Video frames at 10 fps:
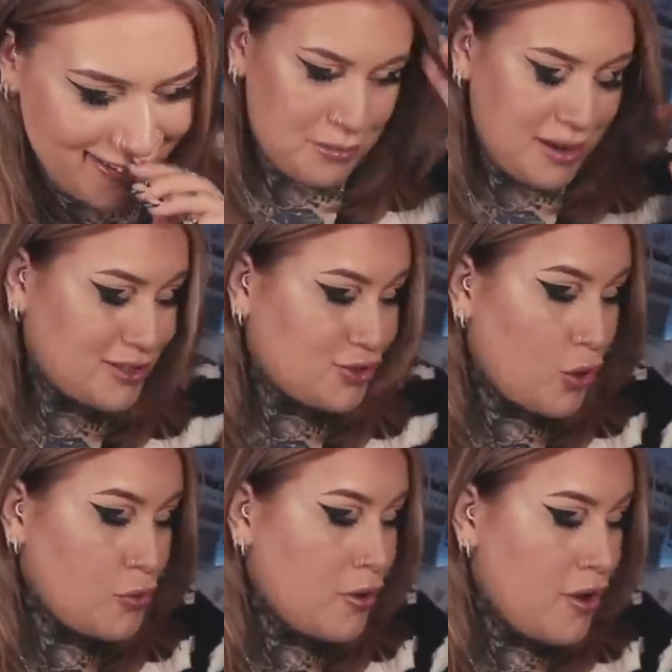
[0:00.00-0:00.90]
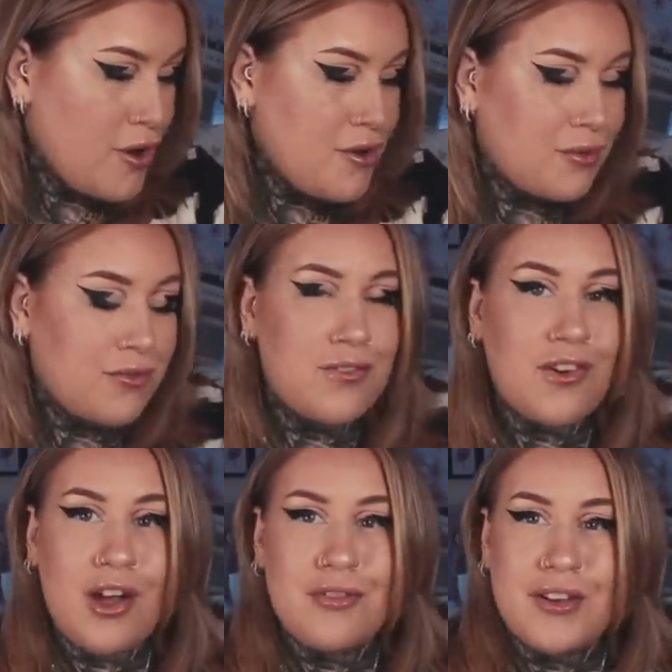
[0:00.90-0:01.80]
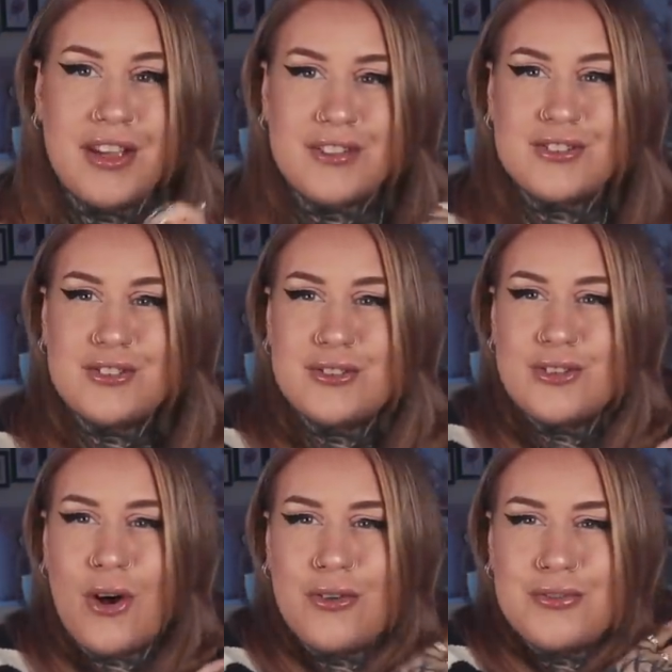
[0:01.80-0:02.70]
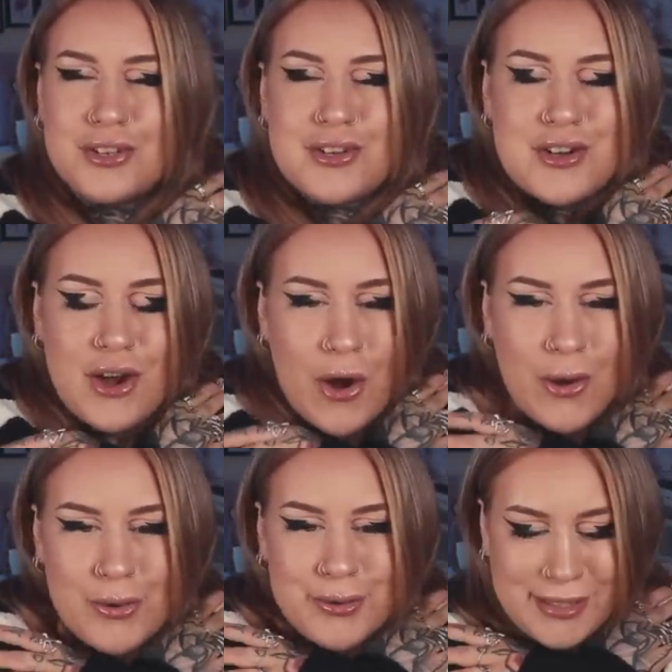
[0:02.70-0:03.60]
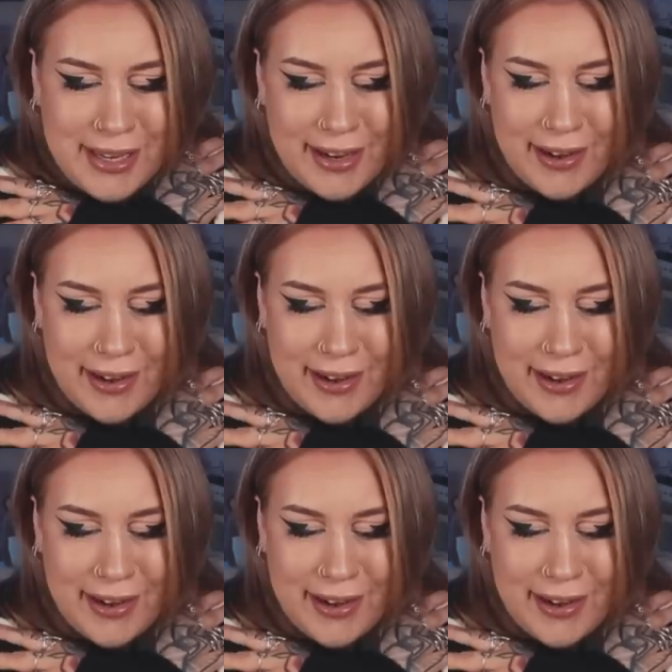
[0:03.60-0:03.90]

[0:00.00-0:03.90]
but it's so fluffy and soft and cozy.